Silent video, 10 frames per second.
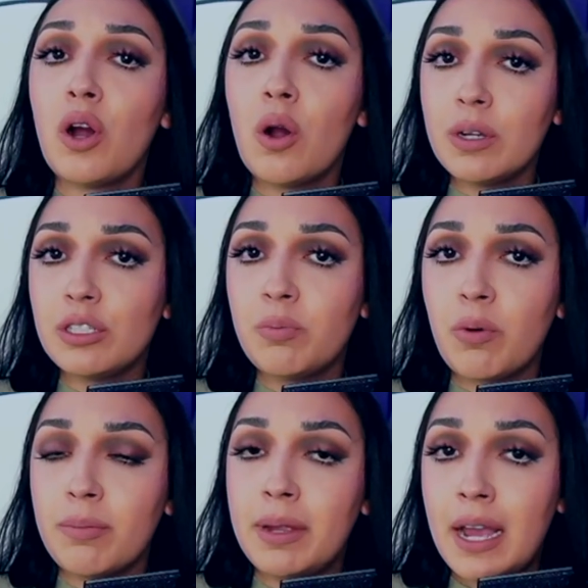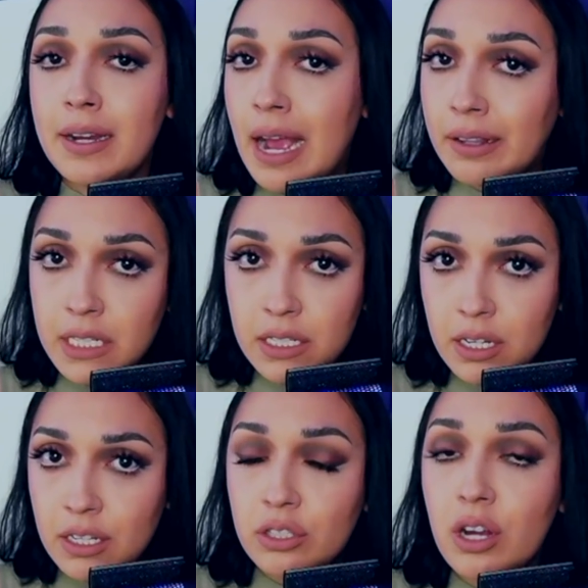always support me at
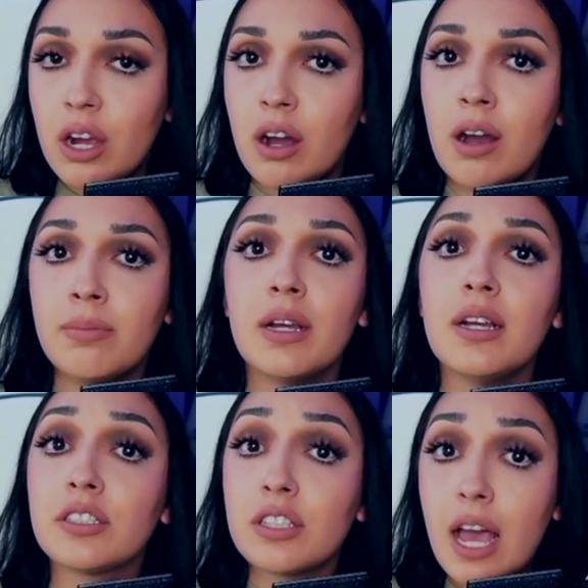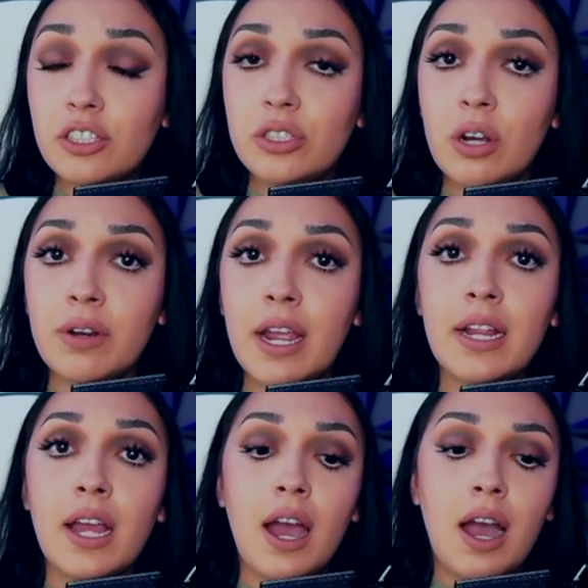natlydenise.com/donate.